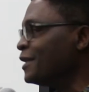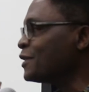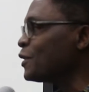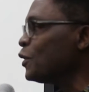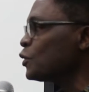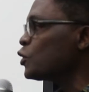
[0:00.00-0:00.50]

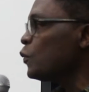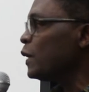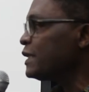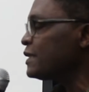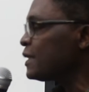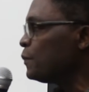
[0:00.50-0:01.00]
So
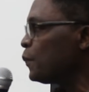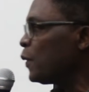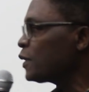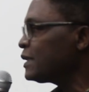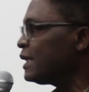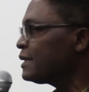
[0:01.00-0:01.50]
what is
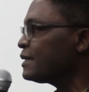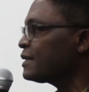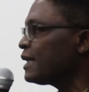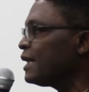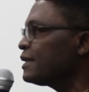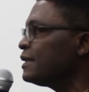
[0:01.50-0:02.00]
important
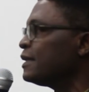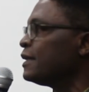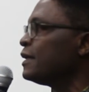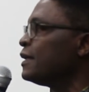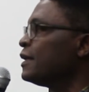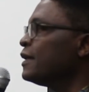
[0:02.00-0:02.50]
is that,
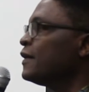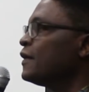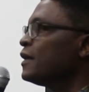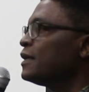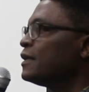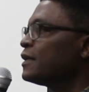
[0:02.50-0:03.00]

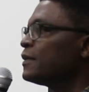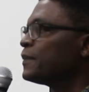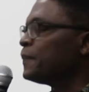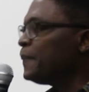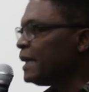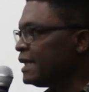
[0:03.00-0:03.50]

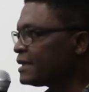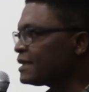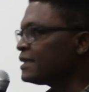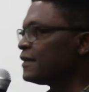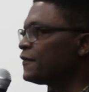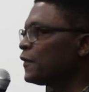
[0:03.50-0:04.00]

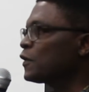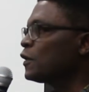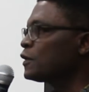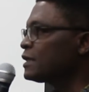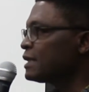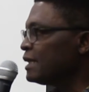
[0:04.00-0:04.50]
please, for
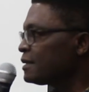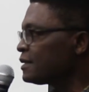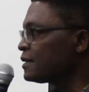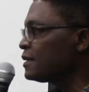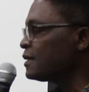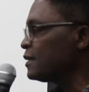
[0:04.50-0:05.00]

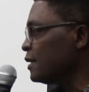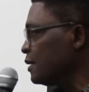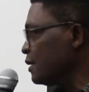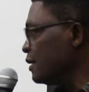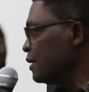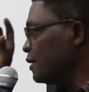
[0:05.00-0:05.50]
consensus,
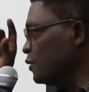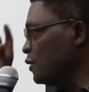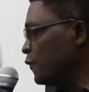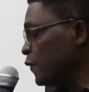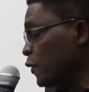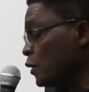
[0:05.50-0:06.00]

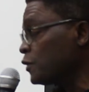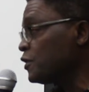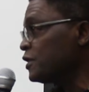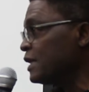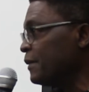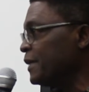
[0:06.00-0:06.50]
for
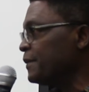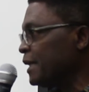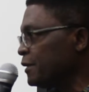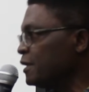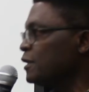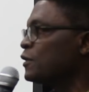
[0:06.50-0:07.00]
constitution
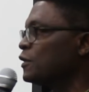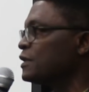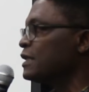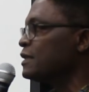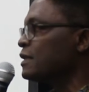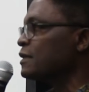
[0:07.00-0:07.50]
amendment, you need
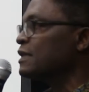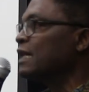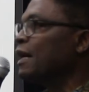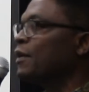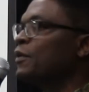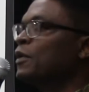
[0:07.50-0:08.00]
consensus.
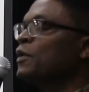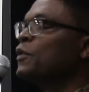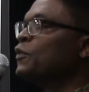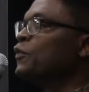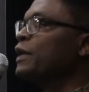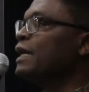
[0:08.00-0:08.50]
Now
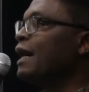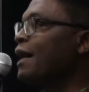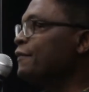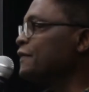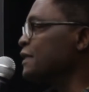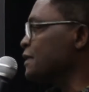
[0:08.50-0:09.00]
we
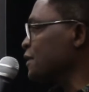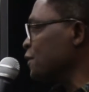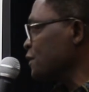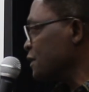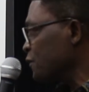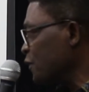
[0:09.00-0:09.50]
have this
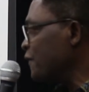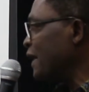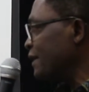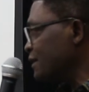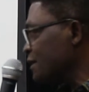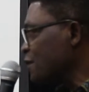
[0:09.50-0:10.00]
we've
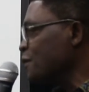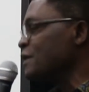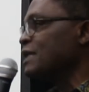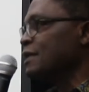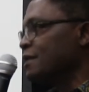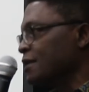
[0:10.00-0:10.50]
had this
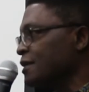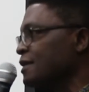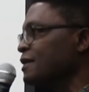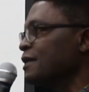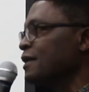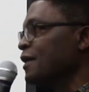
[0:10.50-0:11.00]

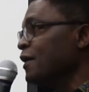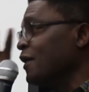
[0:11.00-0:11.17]
consensus